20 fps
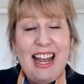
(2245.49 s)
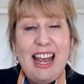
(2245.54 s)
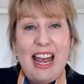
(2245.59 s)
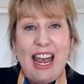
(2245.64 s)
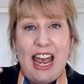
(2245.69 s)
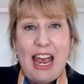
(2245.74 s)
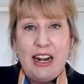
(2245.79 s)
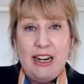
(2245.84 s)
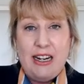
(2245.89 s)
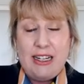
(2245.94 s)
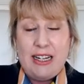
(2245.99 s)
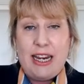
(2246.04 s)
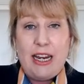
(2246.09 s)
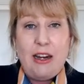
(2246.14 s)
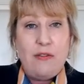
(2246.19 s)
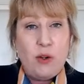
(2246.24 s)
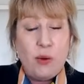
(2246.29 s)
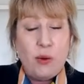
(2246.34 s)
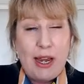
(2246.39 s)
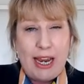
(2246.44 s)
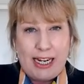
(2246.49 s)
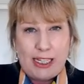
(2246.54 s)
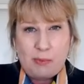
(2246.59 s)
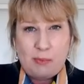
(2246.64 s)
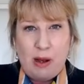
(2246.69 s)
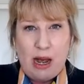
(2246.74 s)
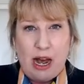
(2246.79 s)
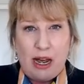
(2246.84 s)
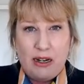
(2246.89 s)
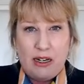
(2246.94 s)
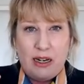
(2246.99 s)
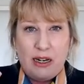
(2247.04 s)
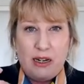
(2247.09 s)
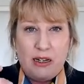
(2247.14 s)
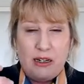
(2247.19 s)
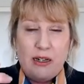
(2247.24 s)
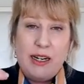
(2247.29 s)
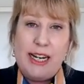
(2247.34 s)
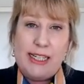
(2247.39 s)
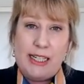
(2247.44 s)
And if your ex-partner
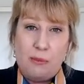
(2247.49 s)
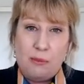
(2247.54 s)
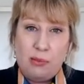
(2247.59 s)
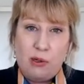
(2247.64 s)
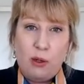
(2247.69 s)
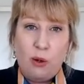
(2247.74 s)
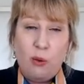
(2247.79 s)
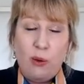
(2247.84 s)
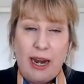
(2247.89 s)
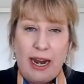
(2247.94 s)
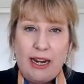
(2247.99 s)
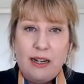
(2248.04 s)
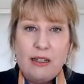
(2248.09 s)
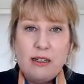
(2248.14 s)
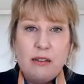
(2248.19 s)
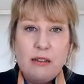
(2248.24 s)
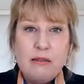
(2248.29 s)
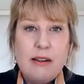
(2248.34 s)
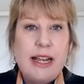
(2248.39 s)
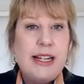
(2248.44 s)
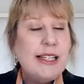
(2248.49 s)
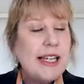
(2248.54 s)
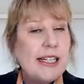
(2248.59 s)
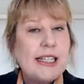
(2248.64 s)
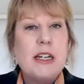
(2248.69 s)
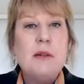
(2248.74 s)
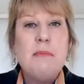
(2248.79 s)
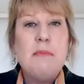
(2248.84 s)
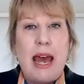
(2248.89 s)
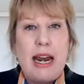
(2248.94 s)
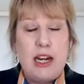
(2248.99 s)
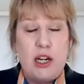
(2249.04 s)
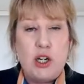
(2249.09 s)
is employed, it doesn't matter.